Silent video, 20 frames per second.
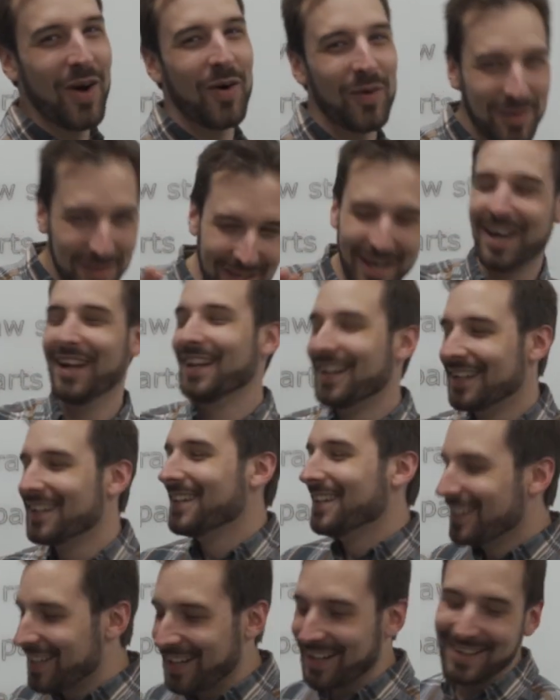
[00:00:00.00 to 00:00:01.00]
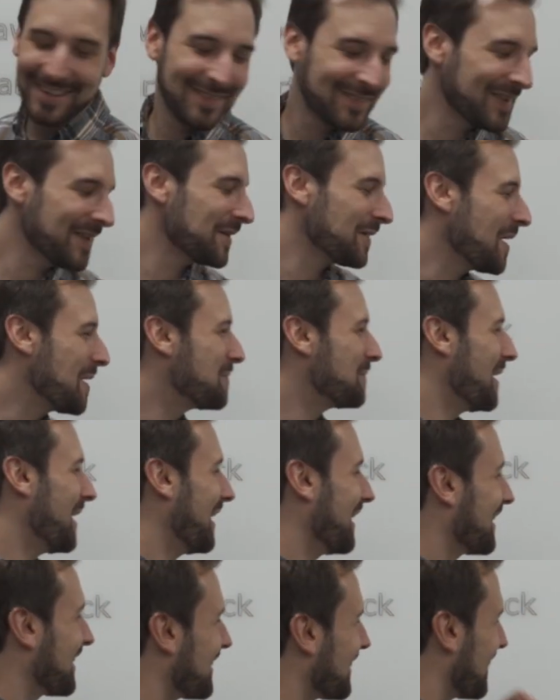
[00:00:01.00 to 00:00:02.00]
Hold on. I'll be right
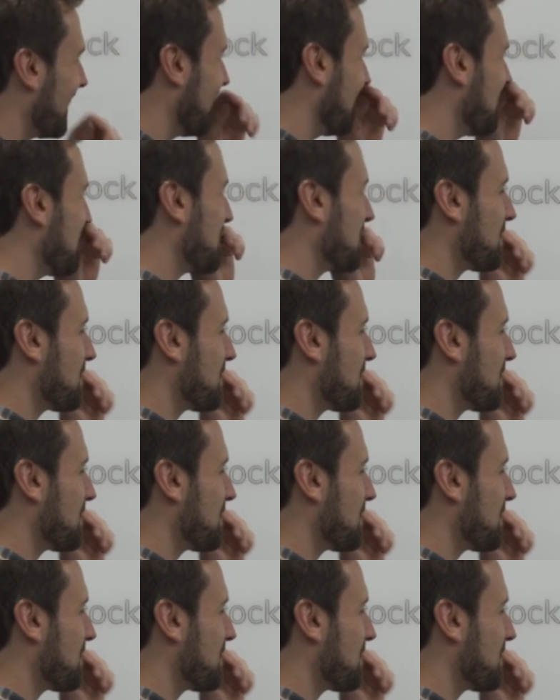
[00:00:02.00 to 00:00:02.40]
back. Yeah.